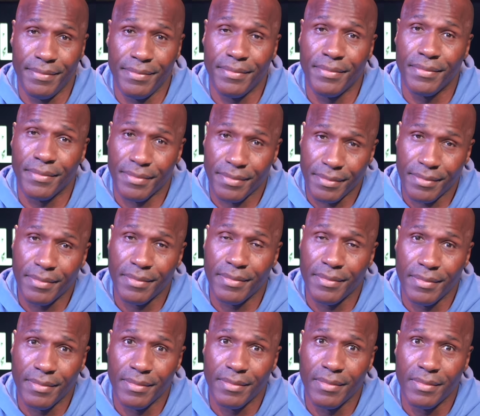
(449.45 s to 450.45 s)

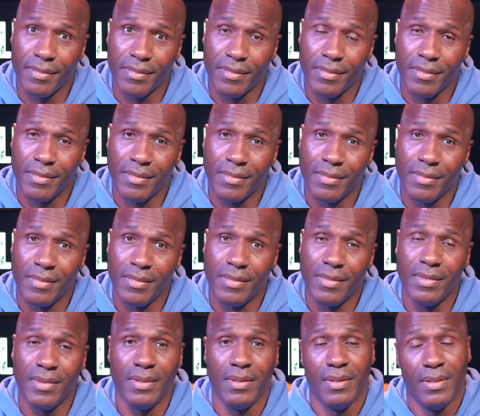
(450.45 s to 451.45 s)

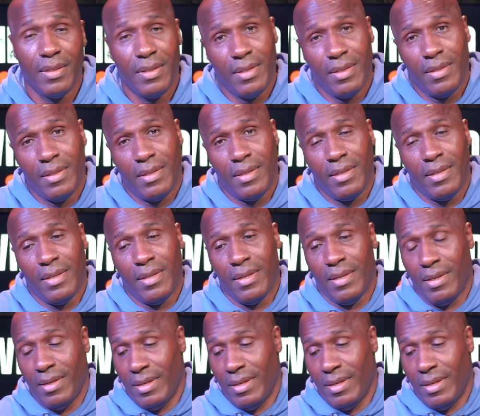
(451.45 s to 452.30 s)
Nothing is said.